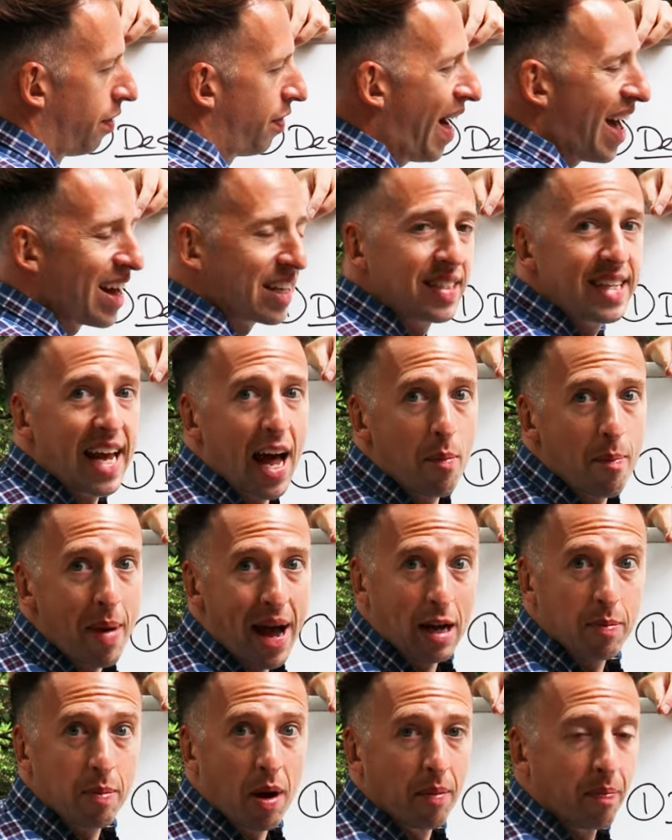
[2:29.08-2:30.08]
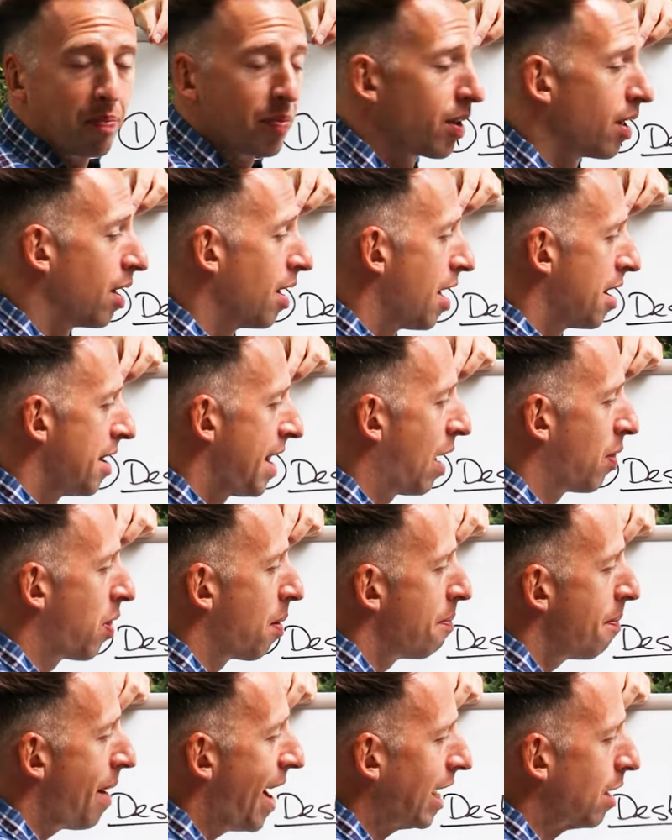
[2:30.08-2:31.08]
that's our magma. Now
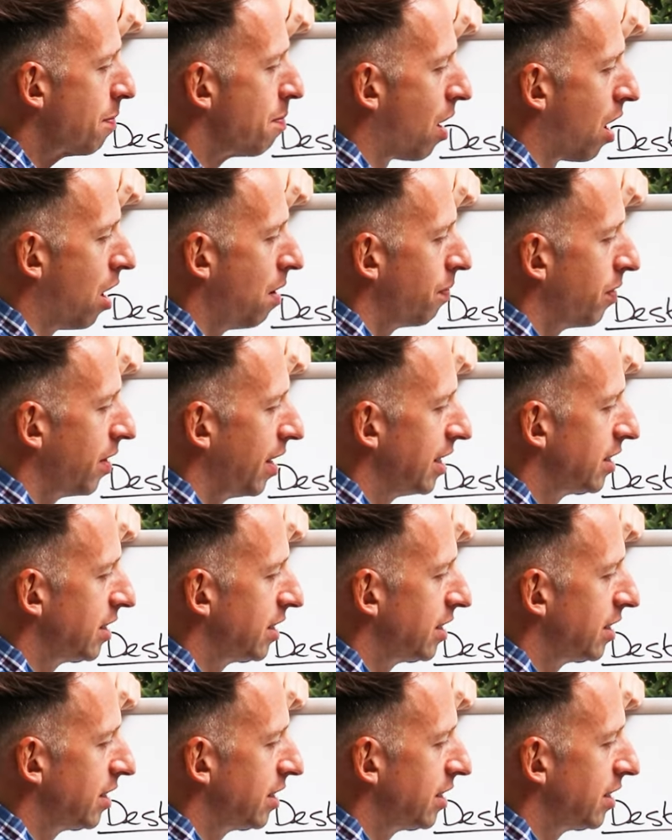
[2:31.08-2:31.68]
the magma